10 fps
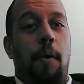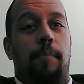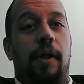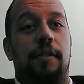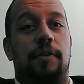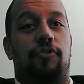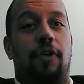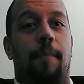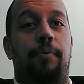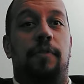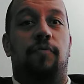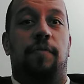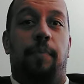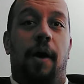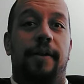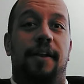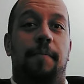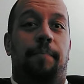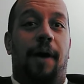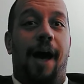President Trump has responded
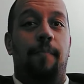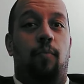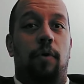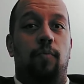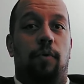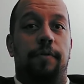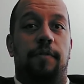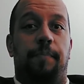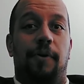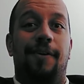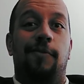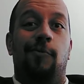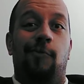to Bob Woodward's book,